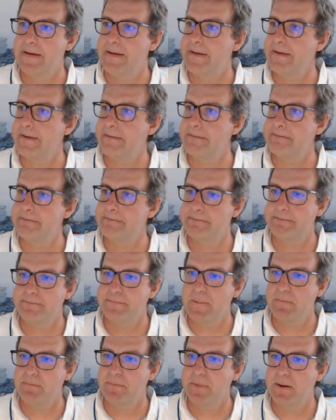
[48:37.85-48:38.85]

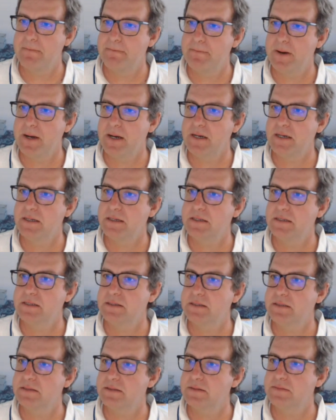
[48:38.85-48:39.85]
Um,
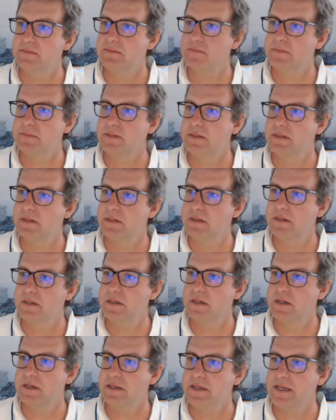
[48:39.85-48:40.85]
um,
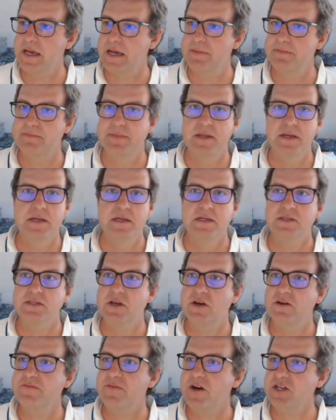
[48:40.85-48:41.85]
yeah,
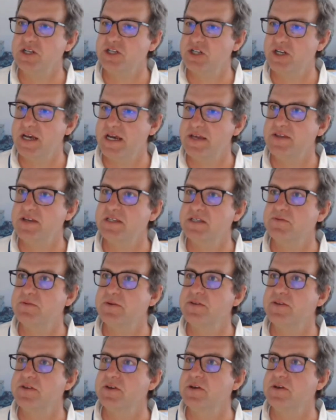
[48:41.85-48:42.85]
so if I
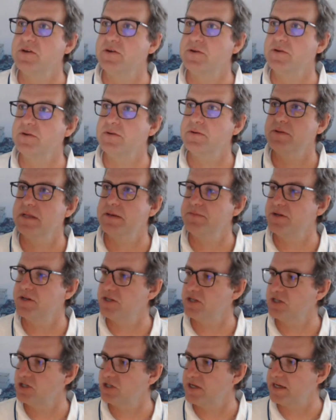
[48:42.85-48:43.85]
share this with
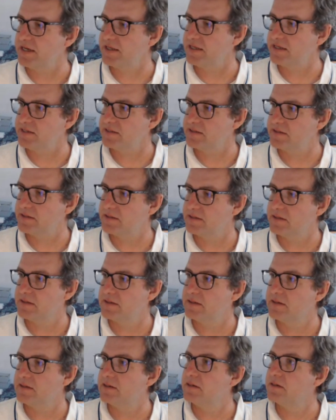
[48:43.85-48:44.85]
you, let me just share
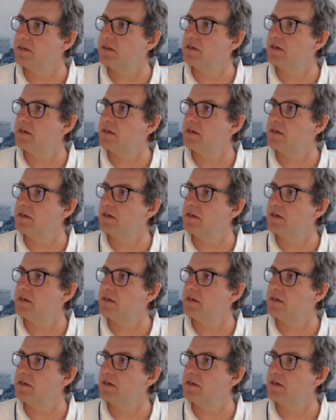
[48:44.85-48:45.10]
this.